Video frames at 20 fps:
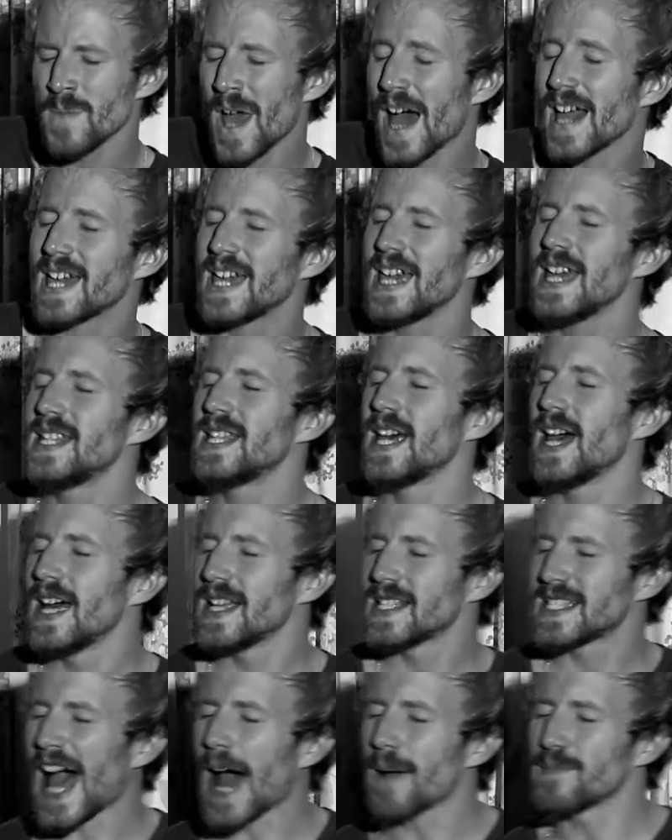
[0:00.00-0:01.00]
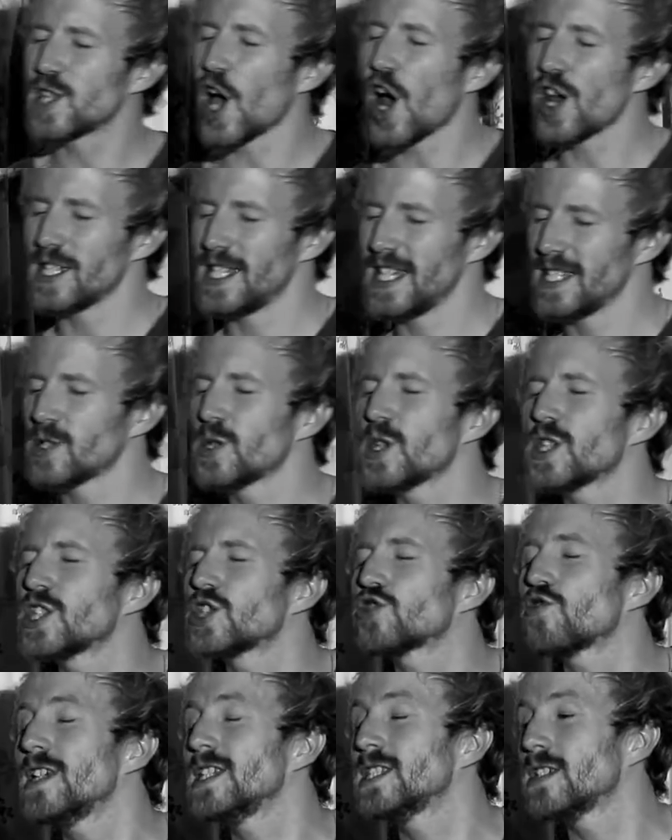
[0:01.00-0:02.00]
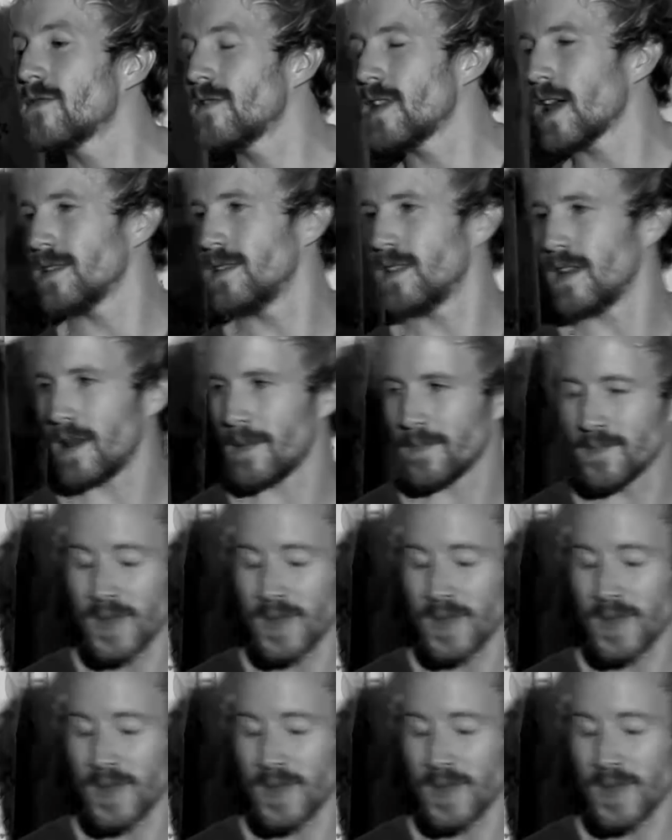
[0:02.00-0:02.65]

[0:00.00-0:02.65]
A kid tap dances on the streets of London,